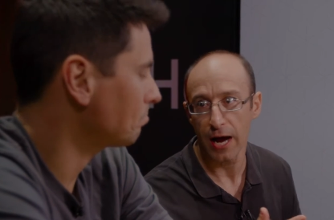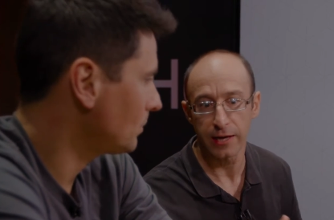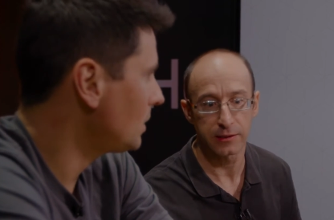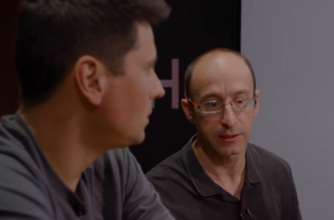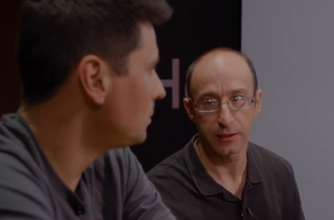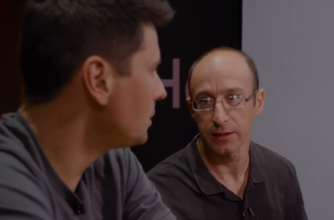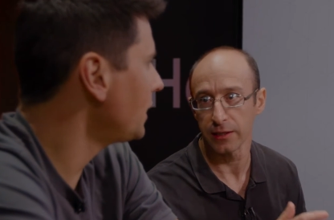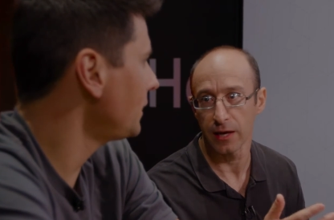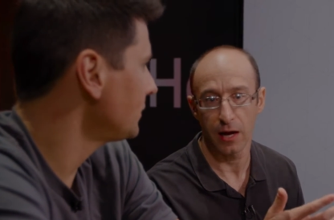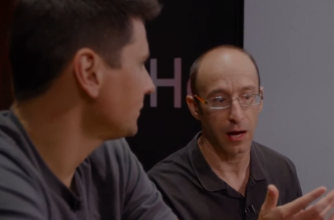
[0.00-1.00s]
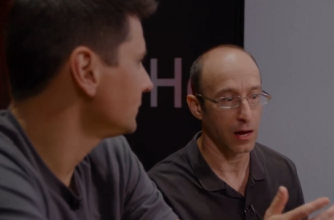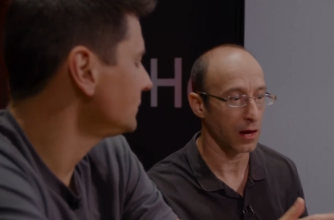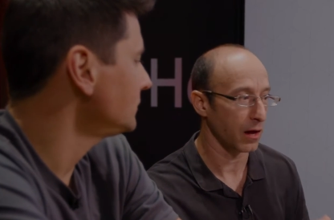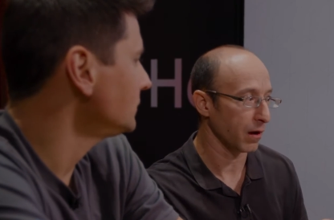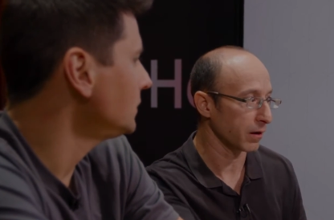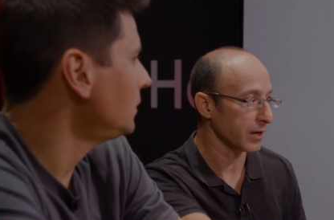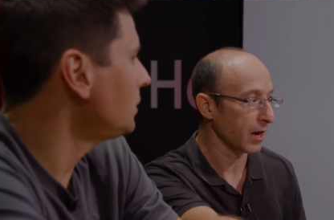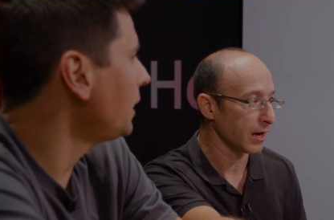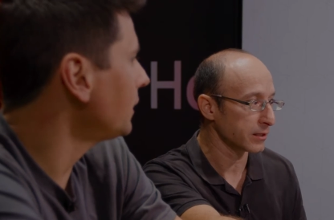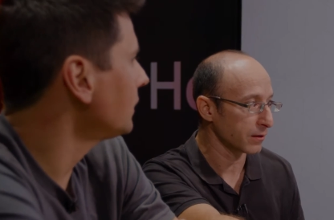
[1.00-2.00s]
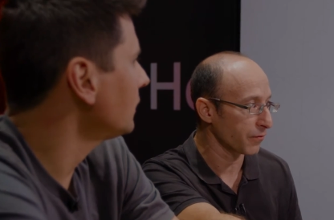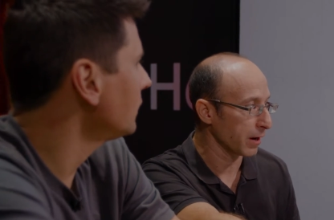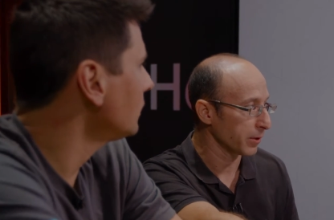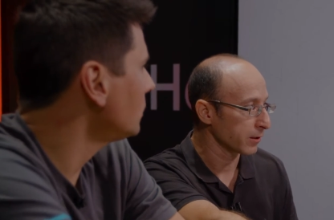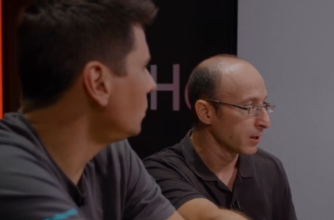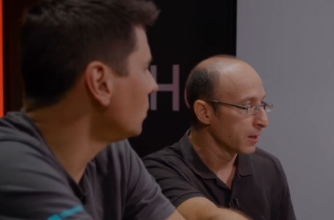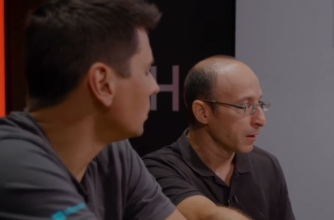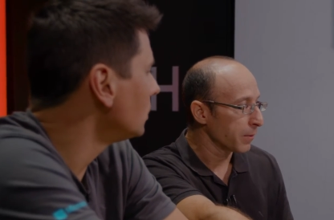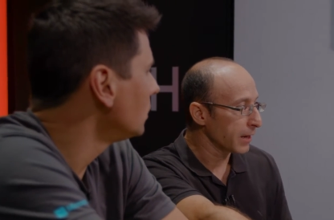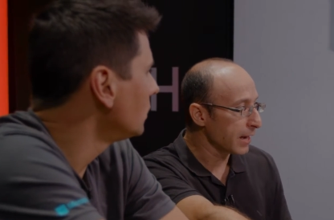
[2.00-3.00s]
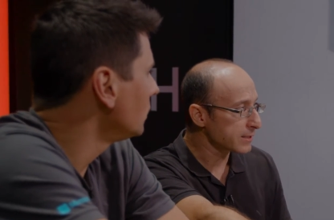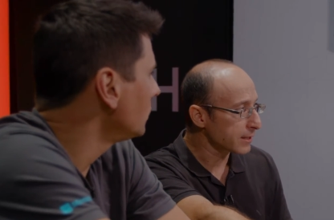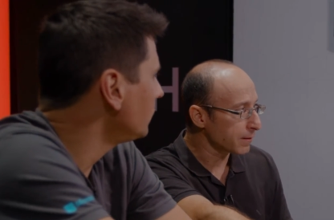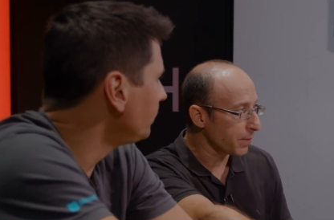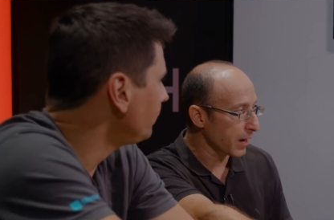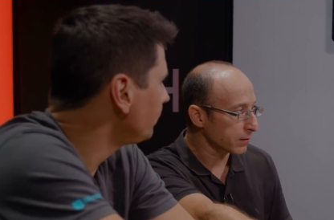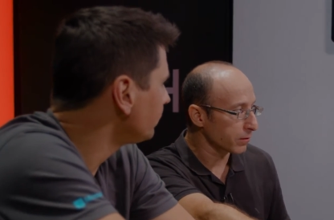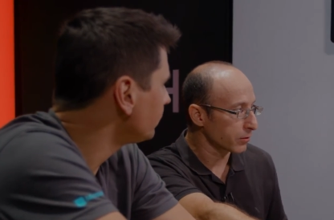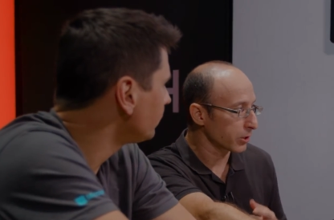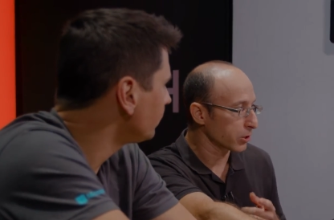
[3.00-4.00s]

Speaker 1: IT okay. uh, IT environment. Cool. But let's get back to the